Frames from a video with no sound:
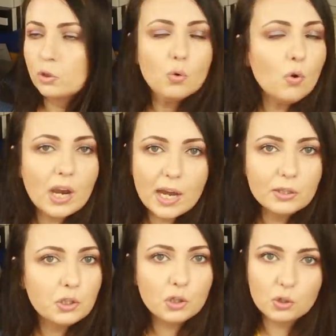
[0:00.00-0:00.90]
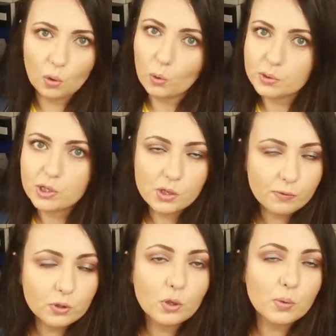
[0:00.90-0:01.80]
200 dolls,
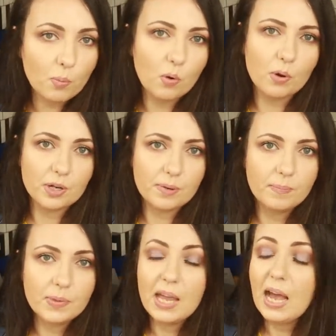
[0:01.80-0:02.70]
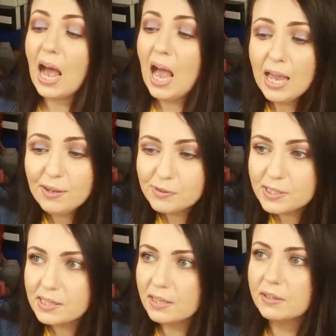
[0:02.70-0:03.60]
if not more. I've
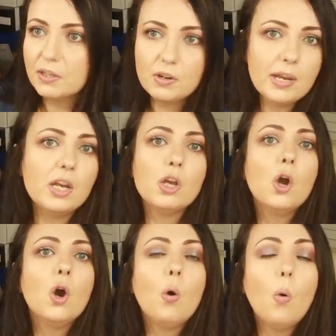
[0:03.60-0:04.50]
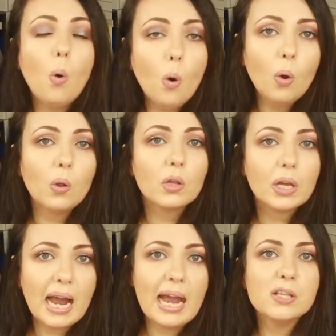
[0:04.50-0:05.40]
seen really all
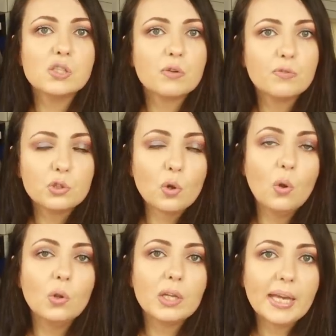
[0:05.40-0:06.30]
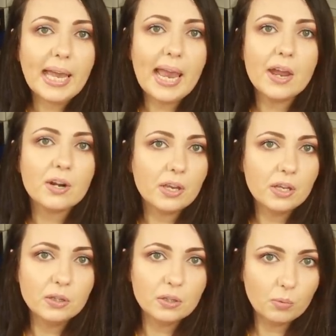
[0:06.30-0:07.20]
kinds of doll hair
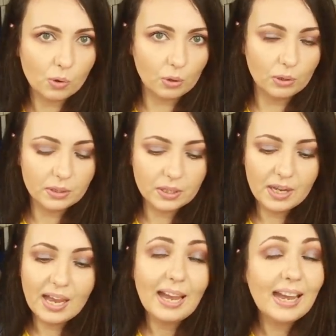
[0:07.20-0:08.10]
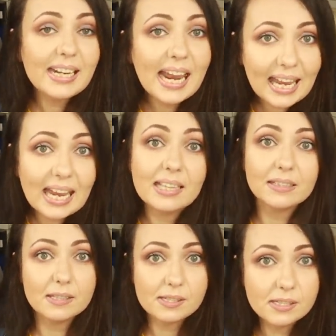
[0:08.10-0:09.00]
in the world and I
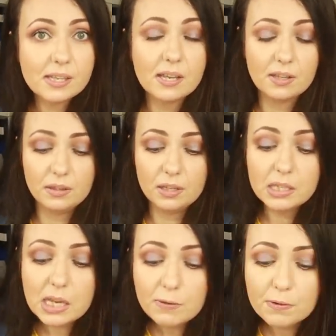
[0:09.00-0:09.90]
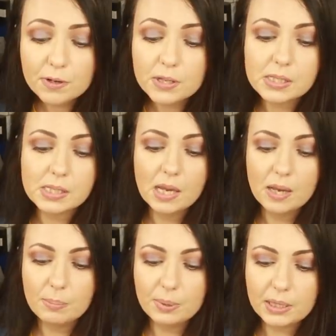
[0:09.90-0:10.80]
can see the difference
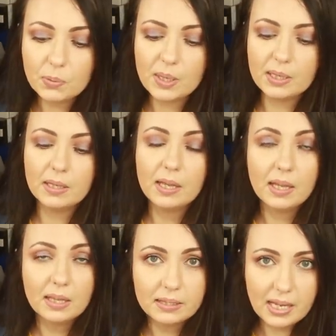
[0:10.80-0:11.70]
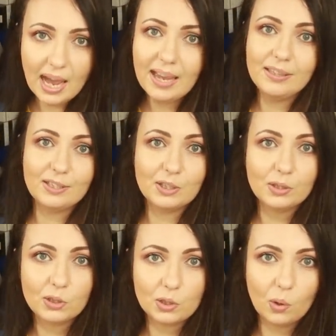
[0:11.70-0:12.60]
between dyed
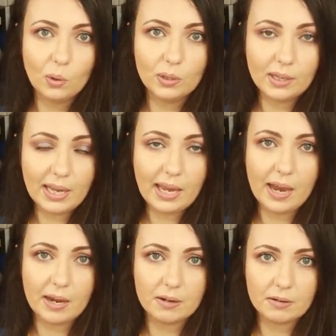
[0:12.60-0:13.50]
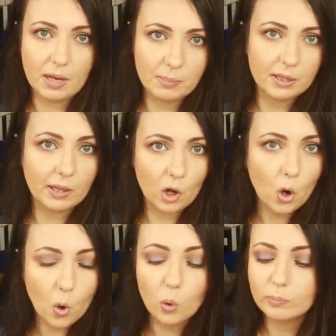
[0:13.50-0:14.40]
doll hair, I mean like
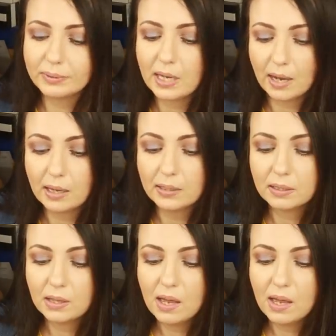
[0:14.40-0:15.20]
home dyed,